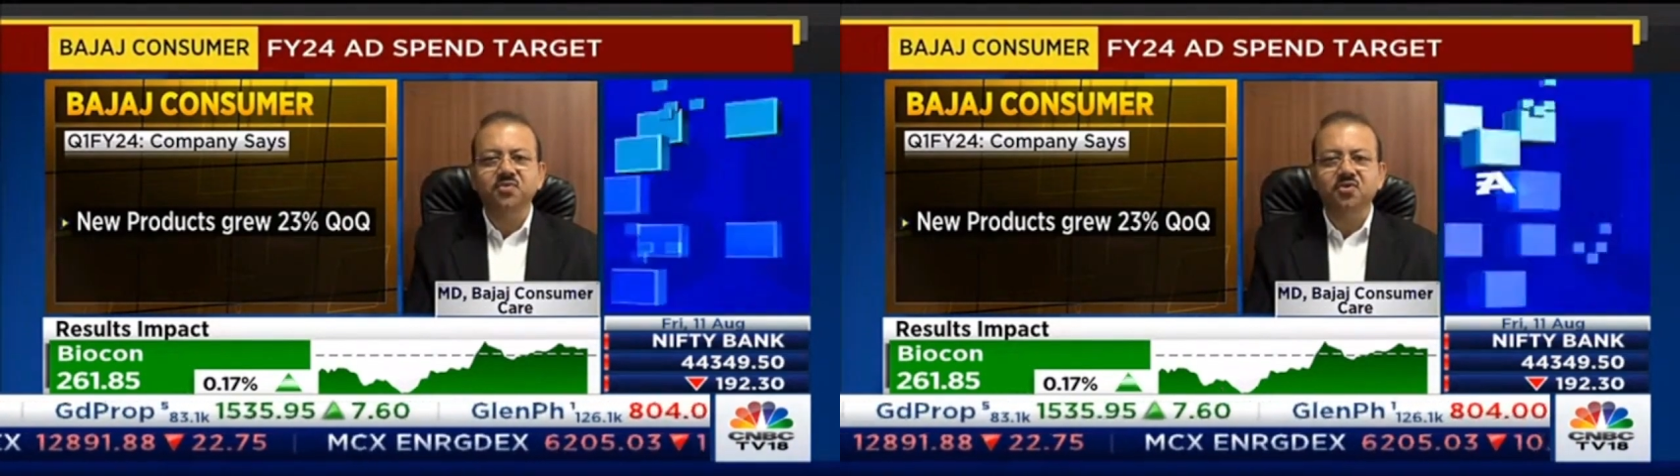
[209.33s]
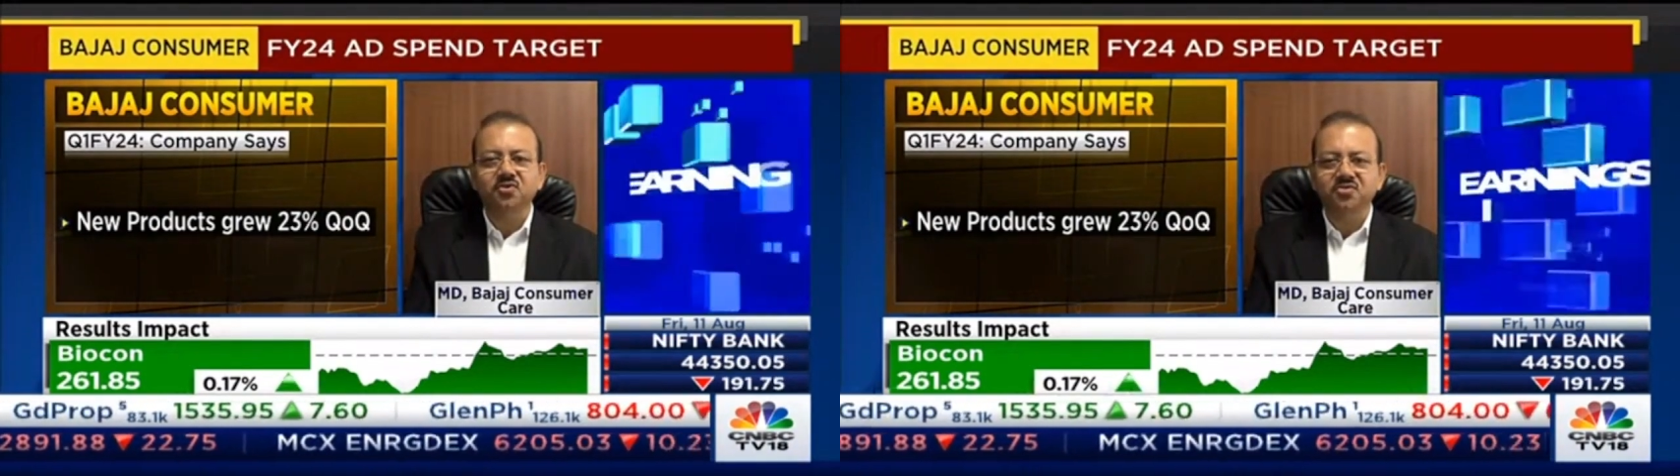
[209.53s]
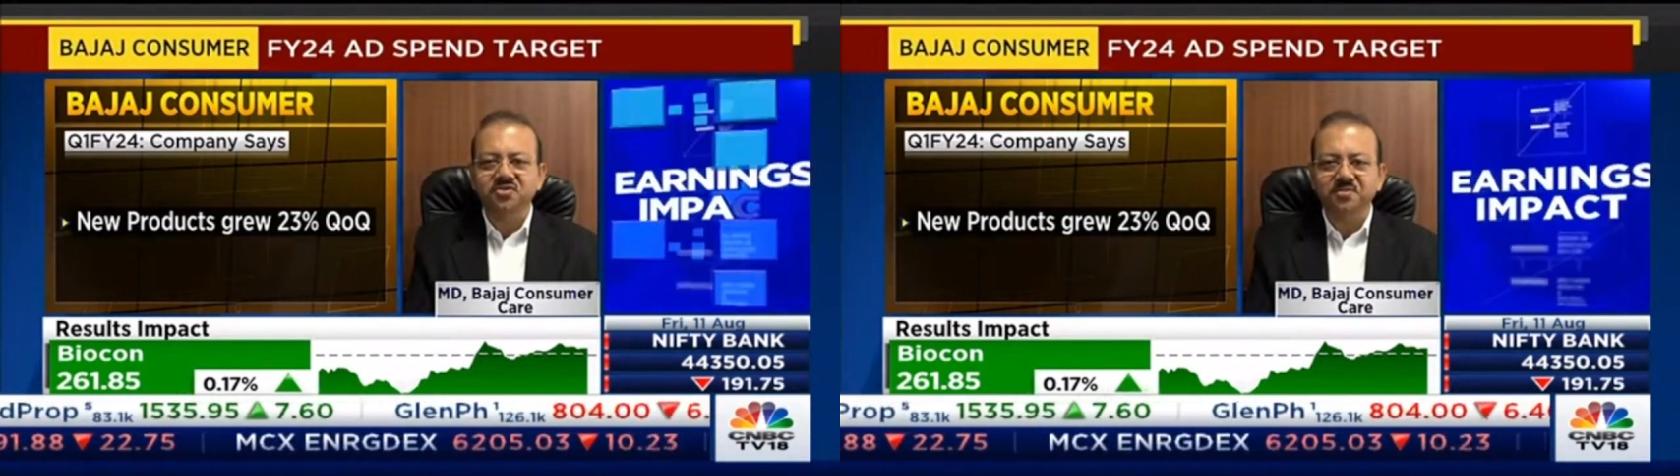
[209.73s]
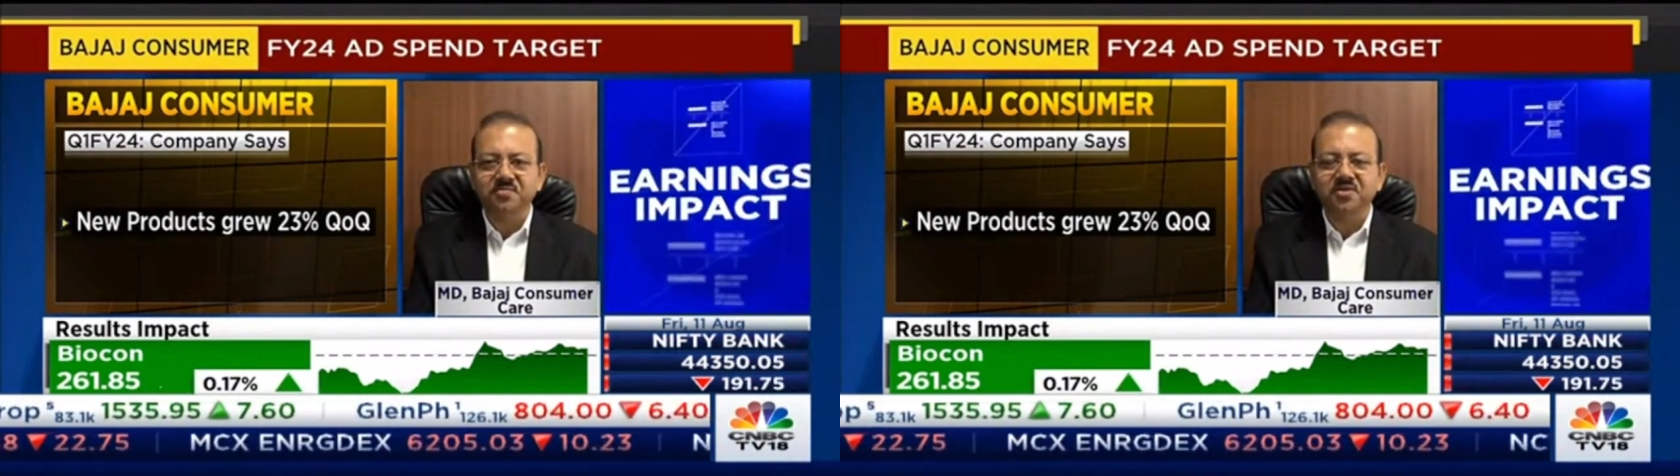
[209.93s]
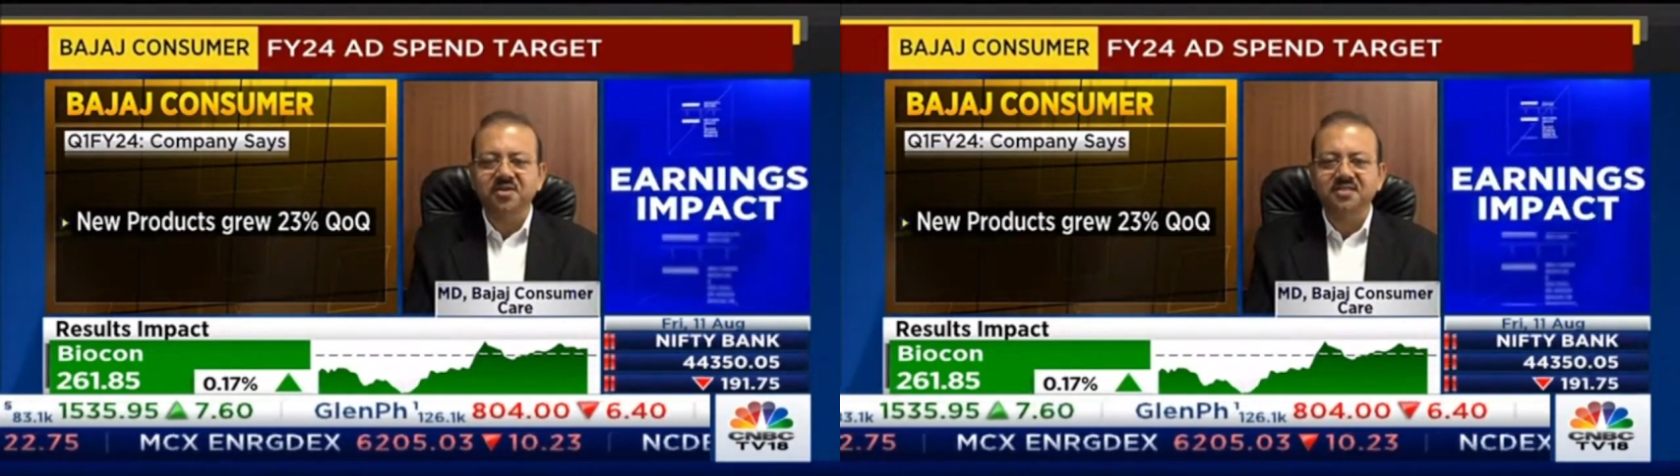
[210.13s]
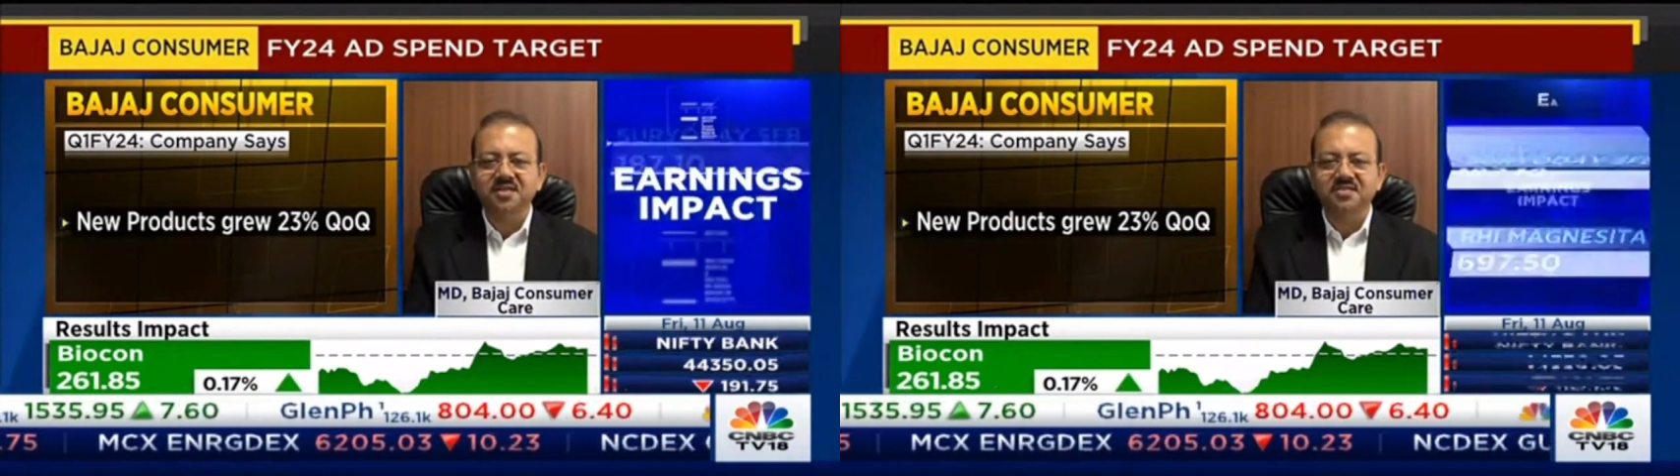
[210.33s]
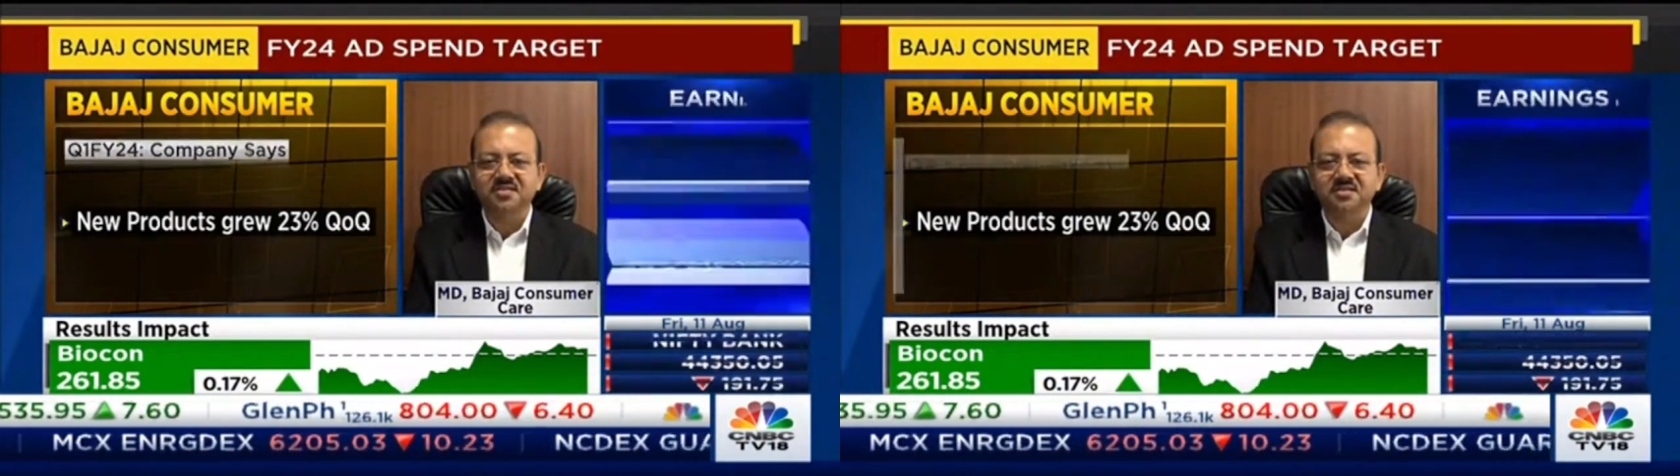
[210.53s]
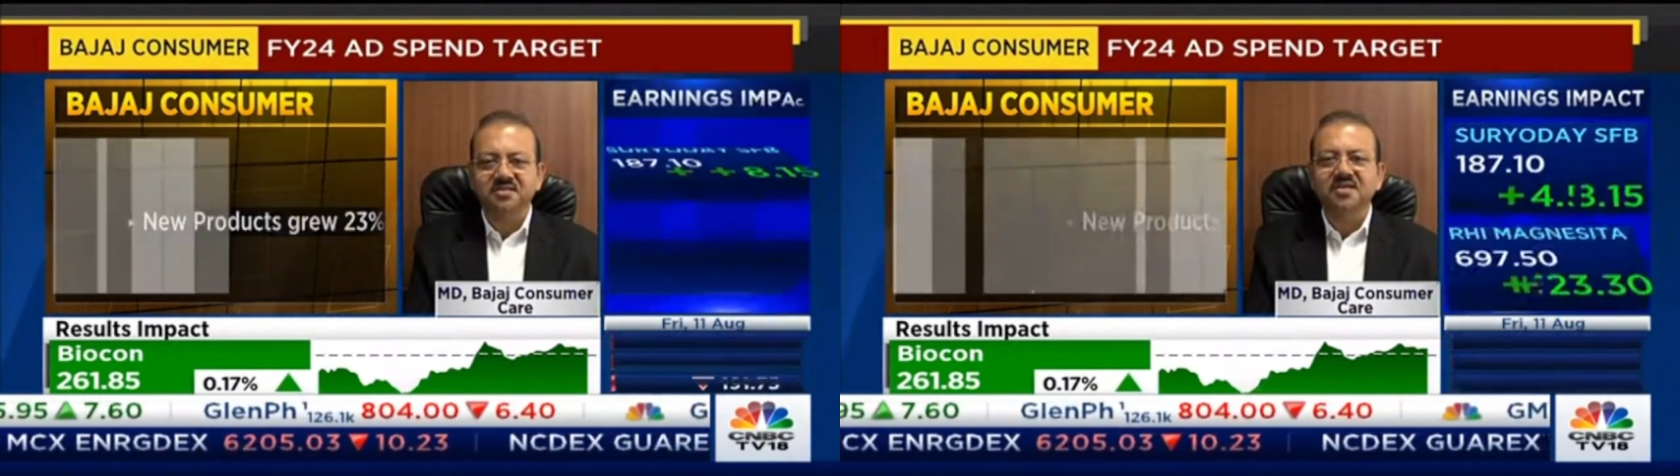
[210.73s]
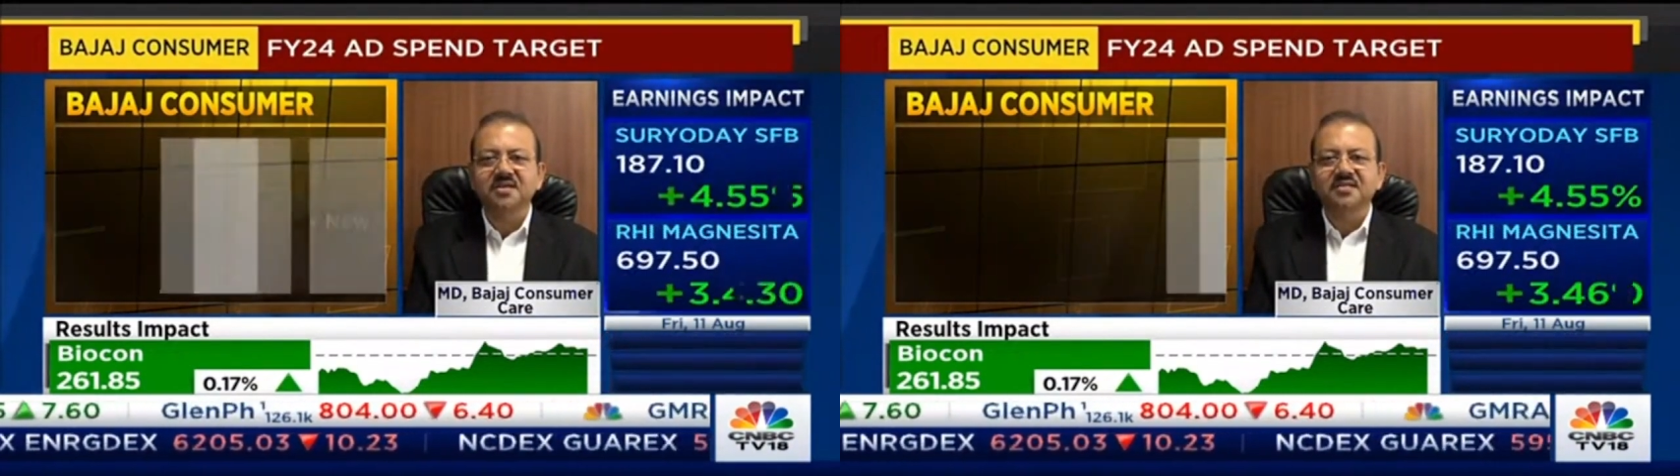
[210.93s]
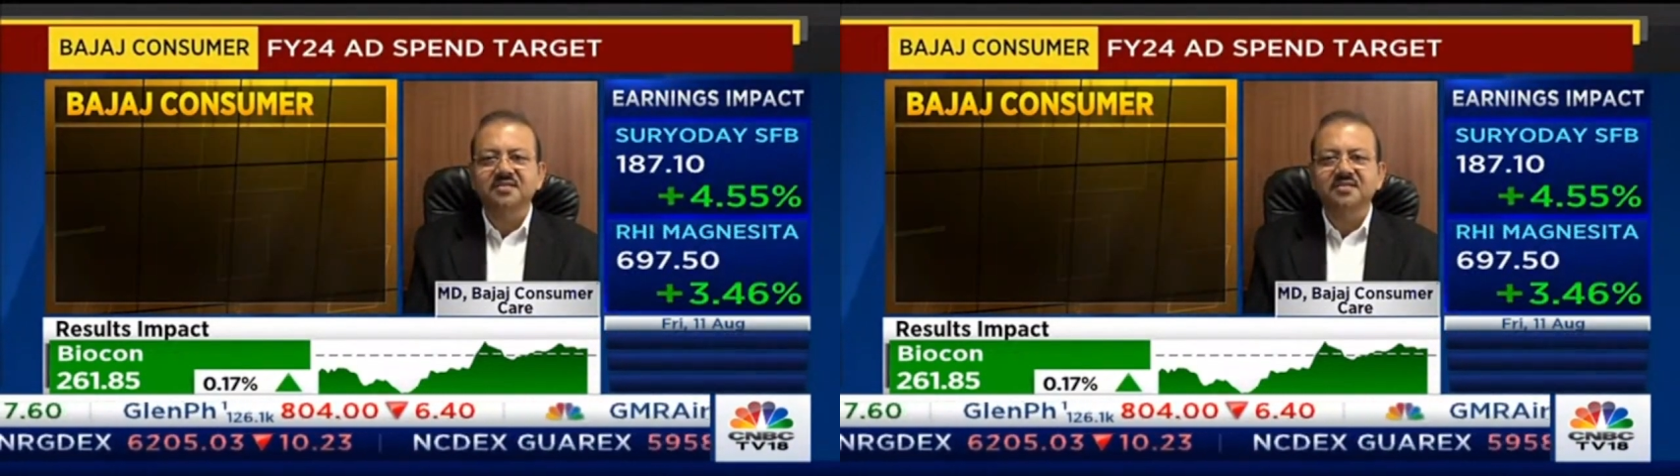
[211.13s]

So we launched 3 products last year: